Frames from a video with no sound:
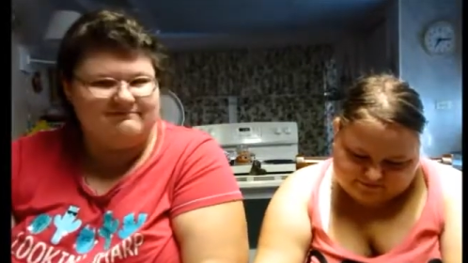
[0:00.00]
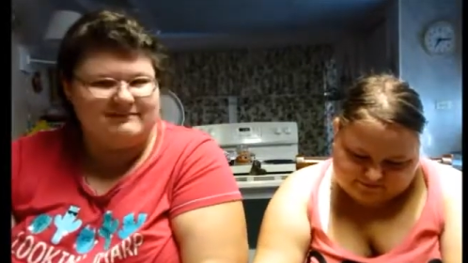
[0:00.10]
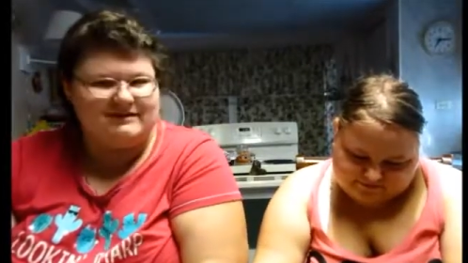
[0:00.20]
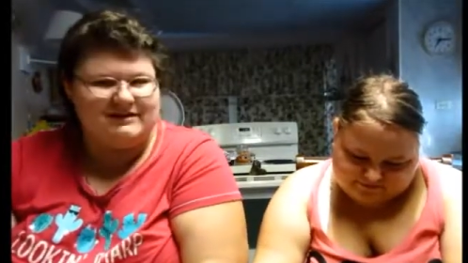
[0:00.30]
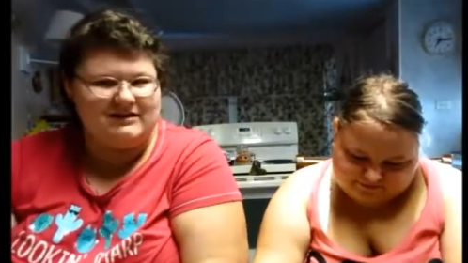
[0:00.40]

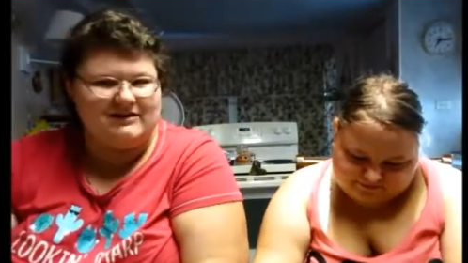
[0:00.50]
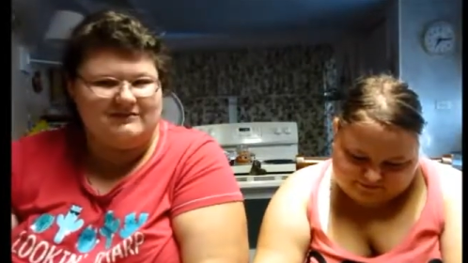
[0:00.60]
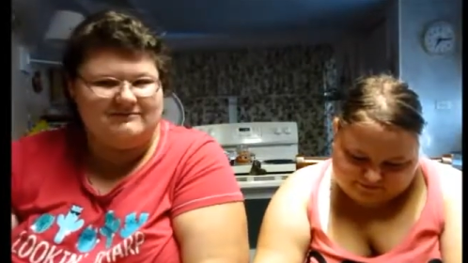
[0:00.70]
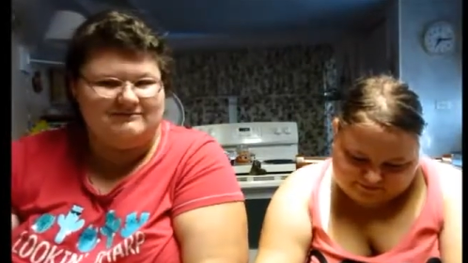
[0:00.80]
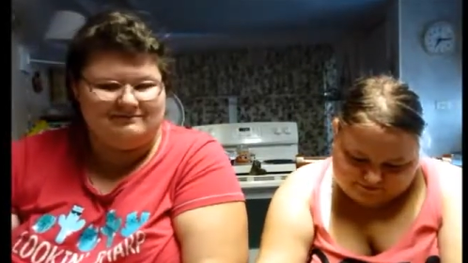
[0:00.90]

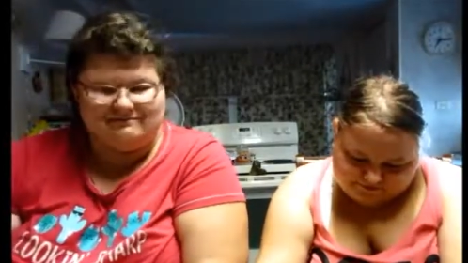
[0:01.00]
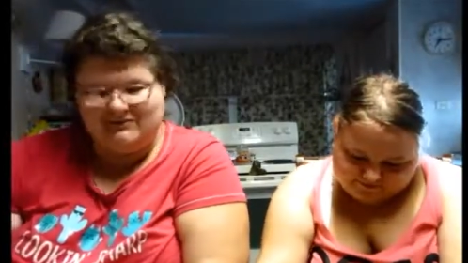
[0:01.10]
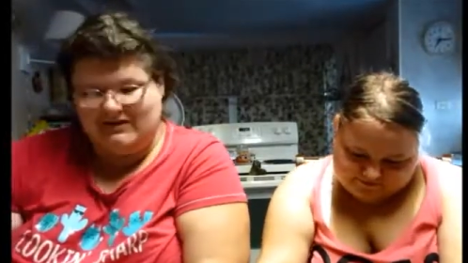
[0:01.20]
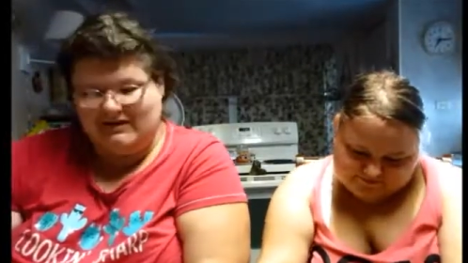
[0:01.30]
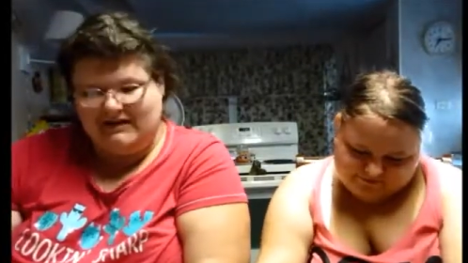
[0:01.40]
Speaker 1: So,
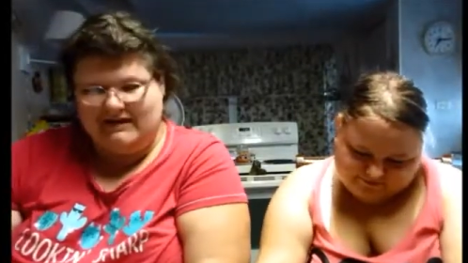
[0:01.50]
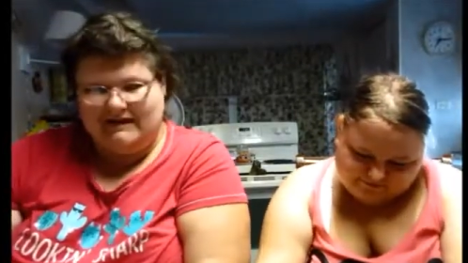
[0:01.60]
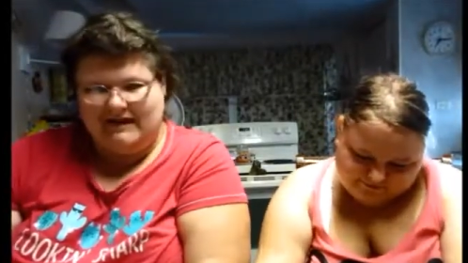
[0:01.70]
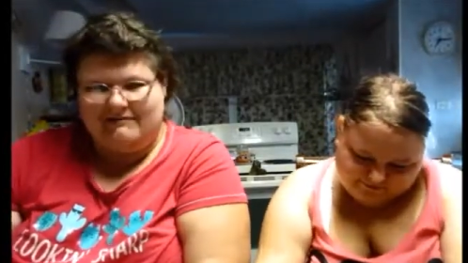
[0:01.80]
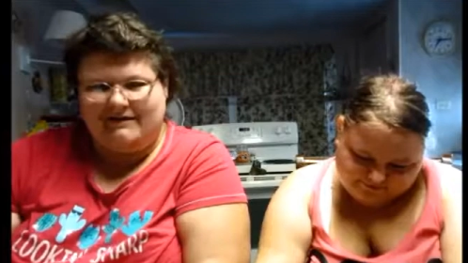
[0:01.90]

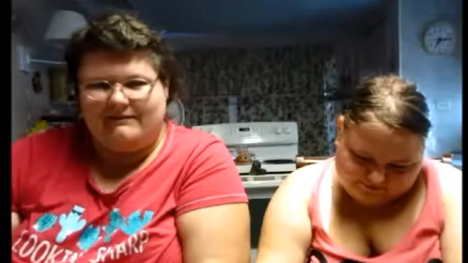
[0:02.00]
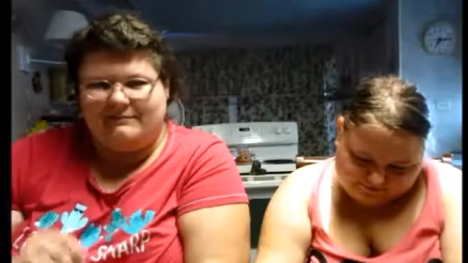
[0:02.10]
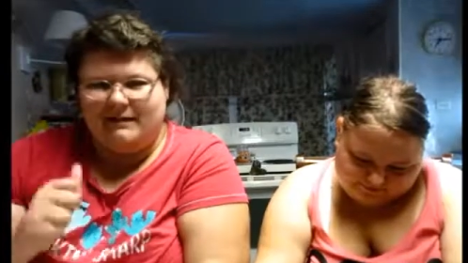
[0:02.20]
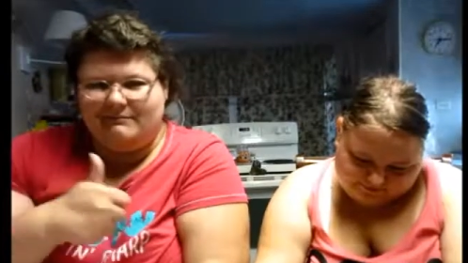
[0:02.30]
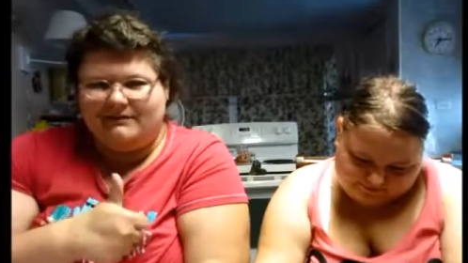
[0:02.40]
if I
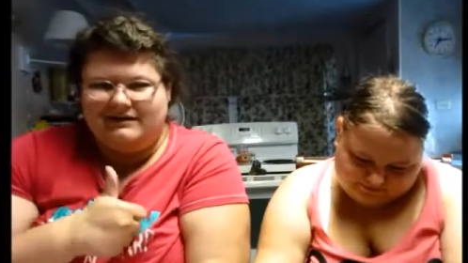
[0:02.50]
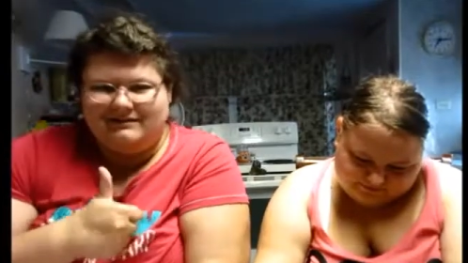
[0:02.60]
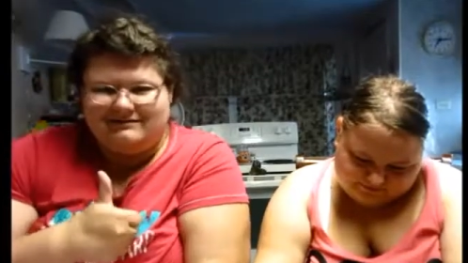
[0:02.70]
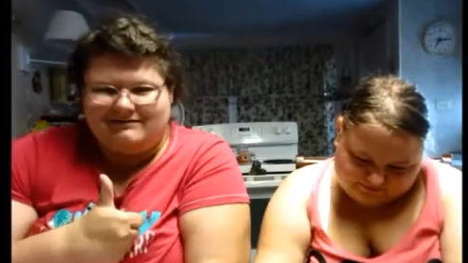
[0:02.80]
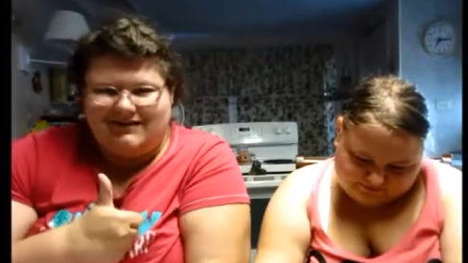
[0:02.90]
remember,
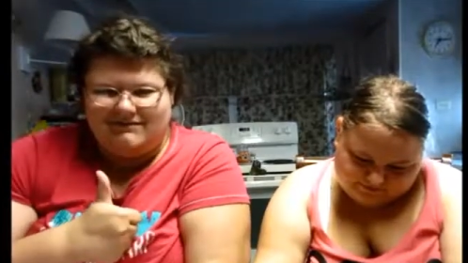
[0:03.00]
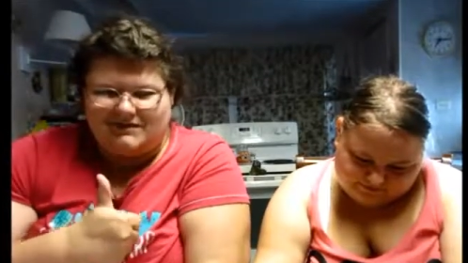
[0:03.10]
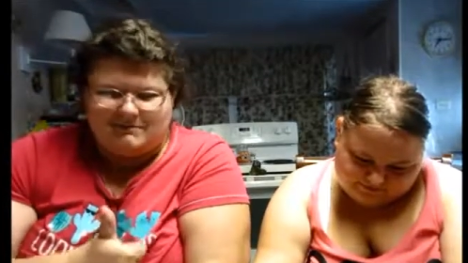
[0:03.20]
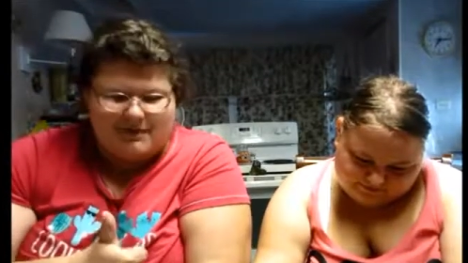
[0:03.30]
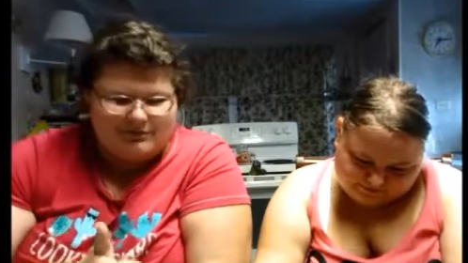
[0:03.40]
which I
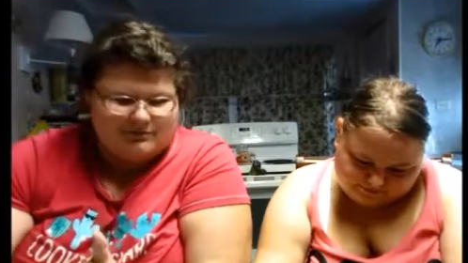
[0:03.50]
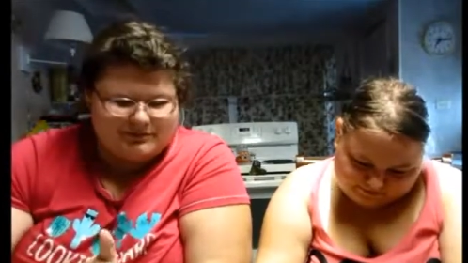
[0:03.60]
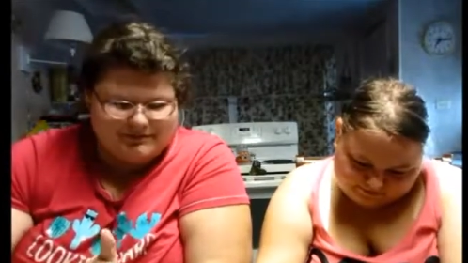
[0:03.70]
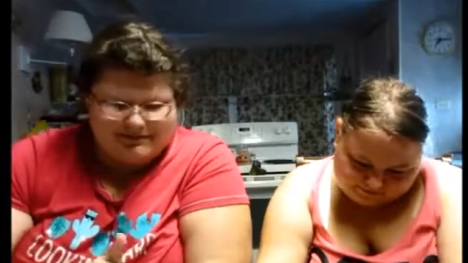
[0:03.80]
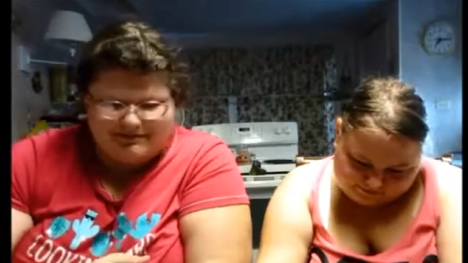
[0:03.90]
probably
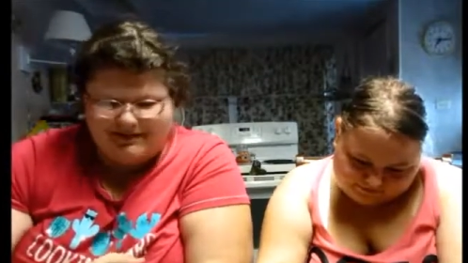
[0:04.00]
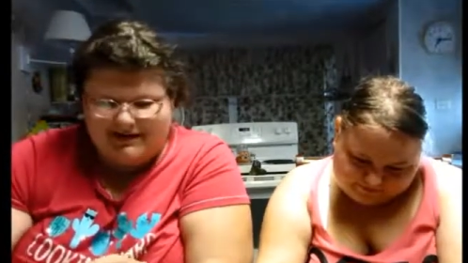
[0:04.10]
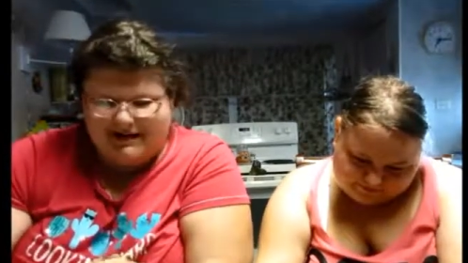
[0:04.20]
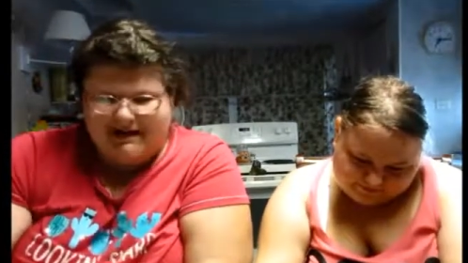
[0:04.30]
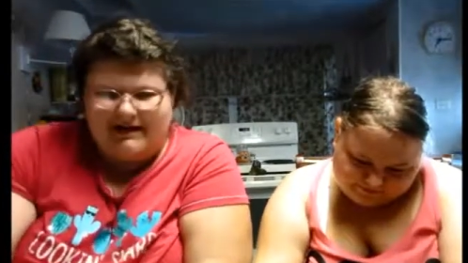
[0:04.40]
will,
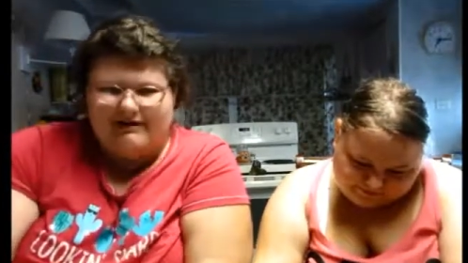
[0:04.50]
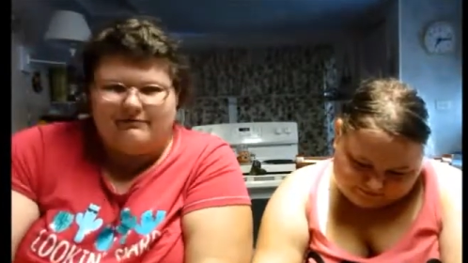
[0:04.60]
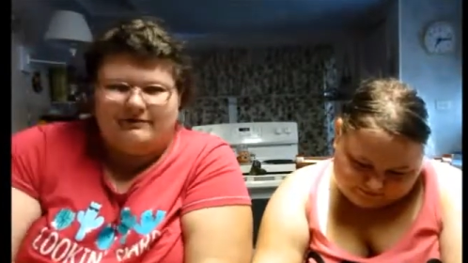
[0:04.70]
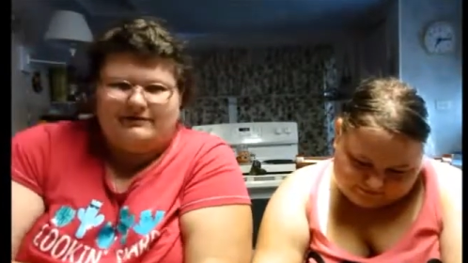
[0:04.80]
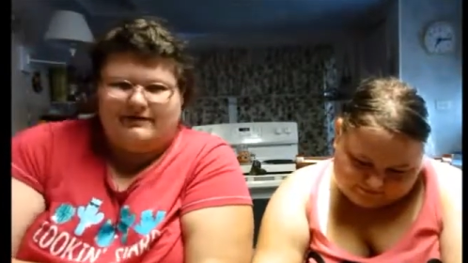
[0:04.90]
I
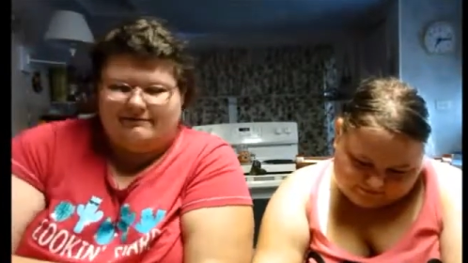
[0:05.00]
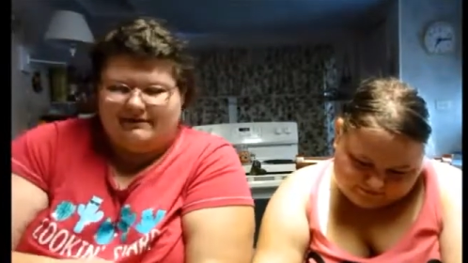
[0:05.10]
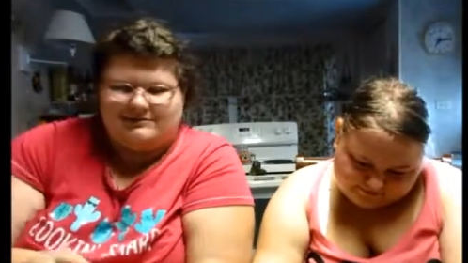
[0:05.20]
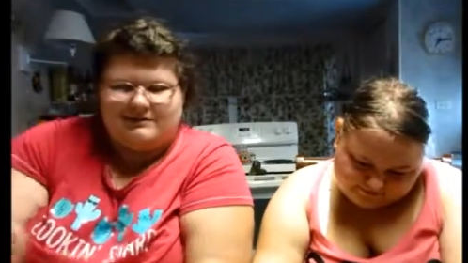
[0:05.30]
will leave these